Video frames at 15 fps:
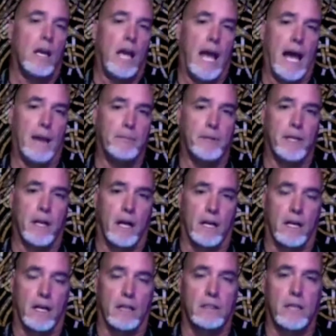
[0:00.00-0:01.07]
happening
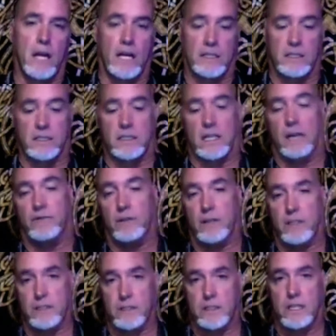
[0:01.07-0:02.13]
on an unconscious level.
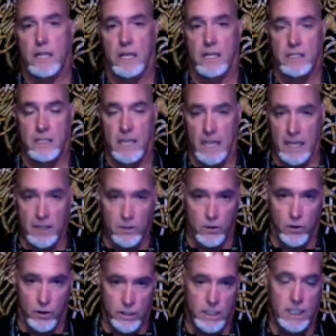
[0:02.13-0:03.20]
It's in
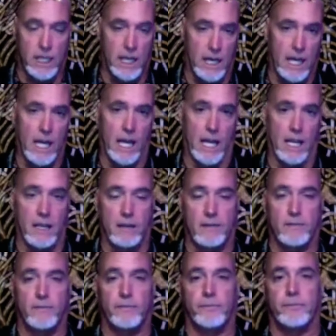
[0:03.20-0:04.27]
your DNA.
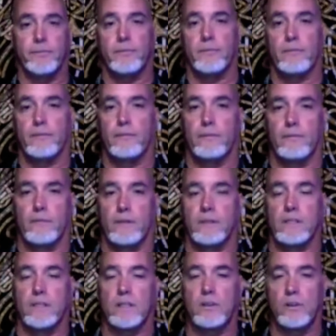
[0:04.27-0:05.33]

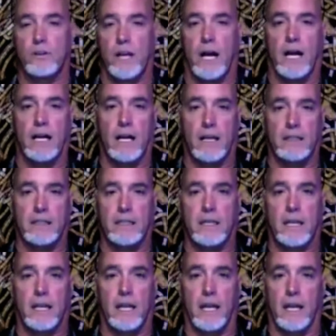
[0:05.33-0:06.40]
It's in your Naga
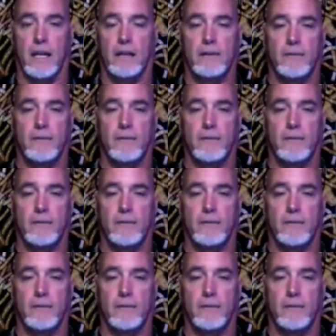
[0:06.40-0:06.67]
DNA.